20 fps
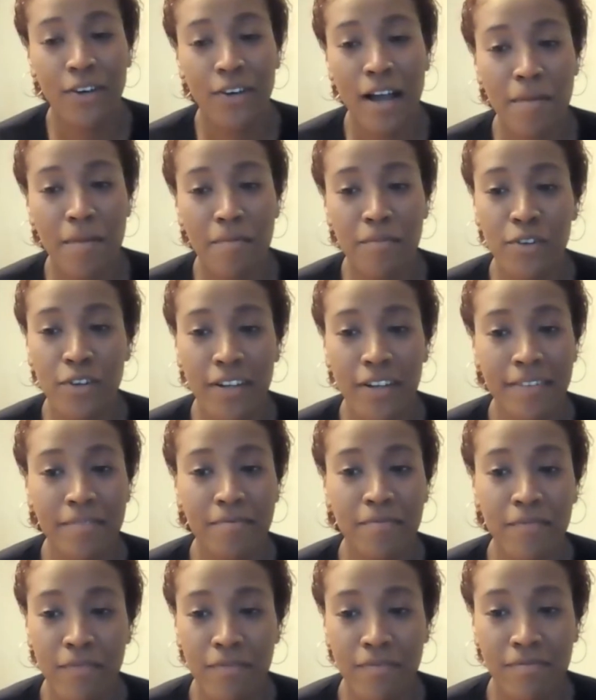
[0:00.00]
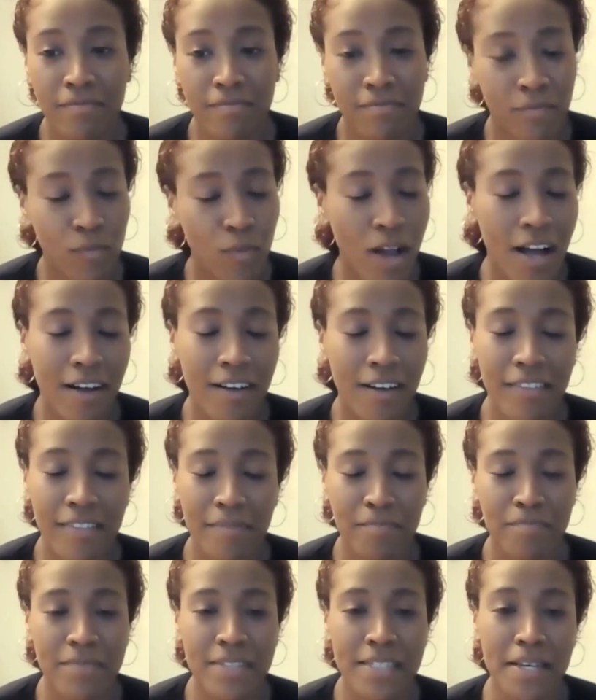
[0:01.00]
I'm doing well.
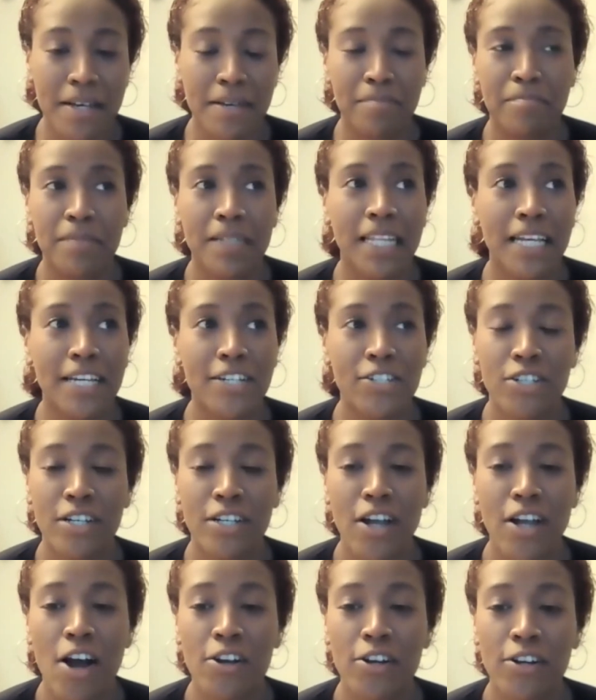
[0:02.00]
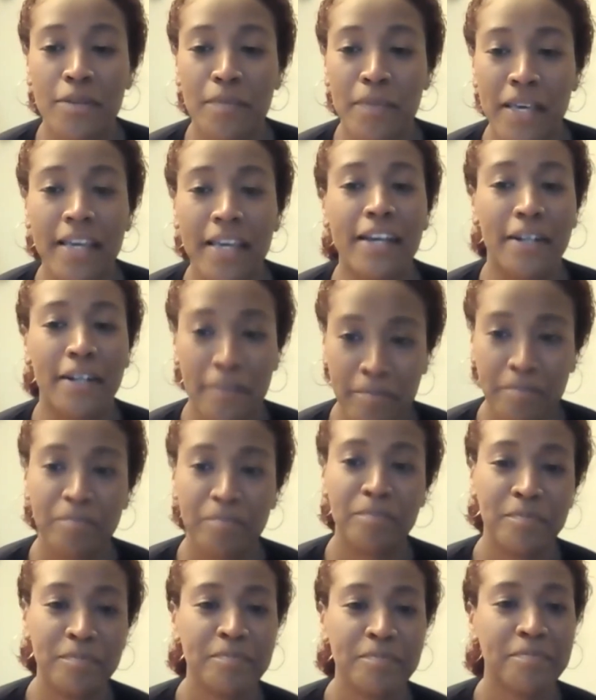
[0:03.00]
It's a pleasure and honor to be
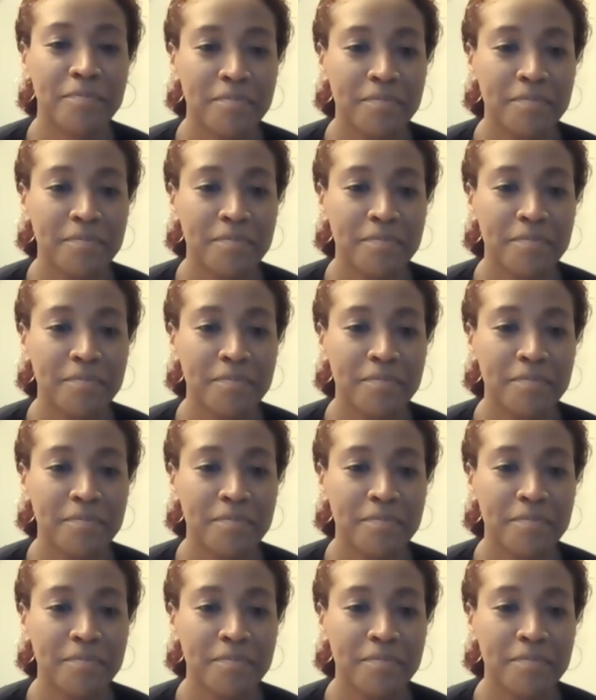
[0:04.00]
here.